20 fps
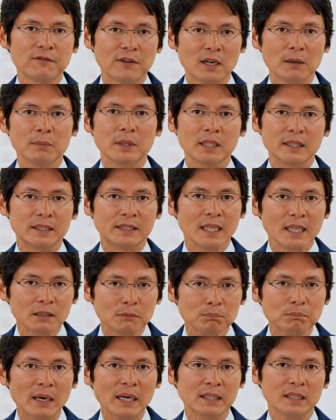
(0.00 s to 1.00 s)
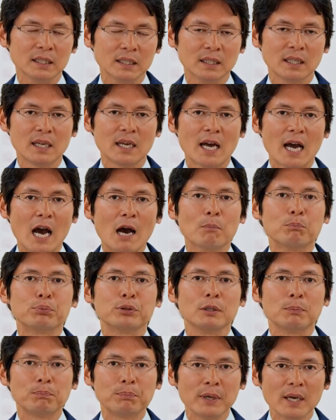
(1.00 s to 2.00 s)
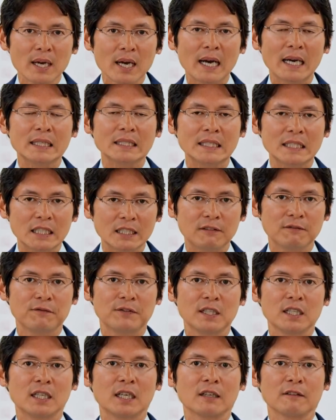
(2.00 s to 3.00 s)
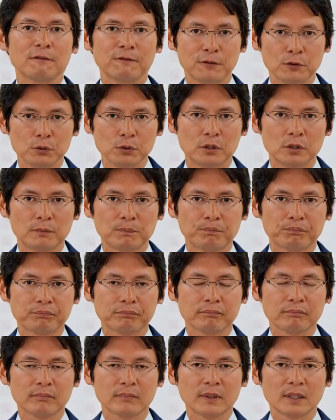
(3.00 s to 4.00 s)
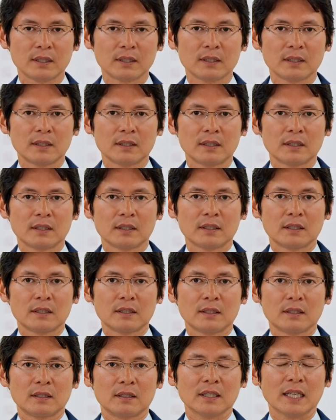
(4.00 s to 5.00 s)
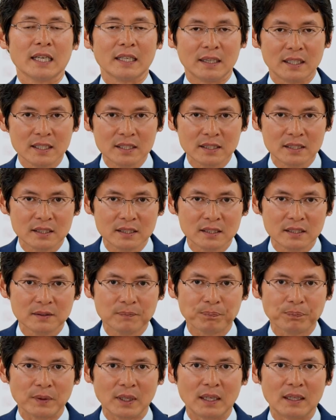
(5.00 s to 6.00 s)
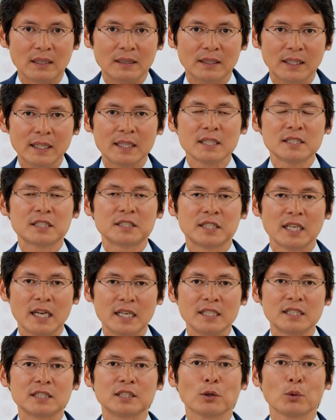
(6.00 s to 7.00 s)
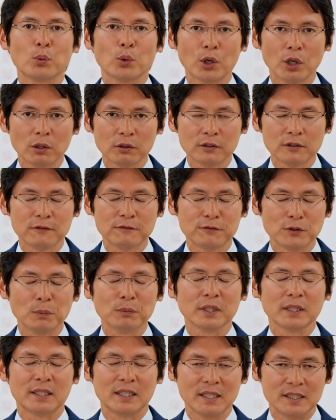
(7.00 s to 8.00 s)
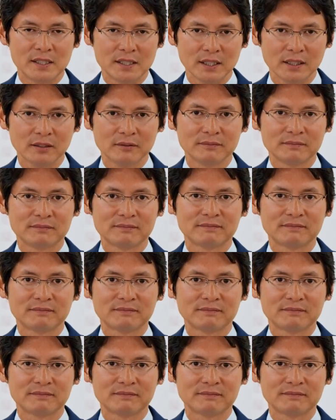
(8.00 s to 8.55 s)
farming, get muddy, and prepare and eat vegan food. Like this, let us change the world from the kitchen.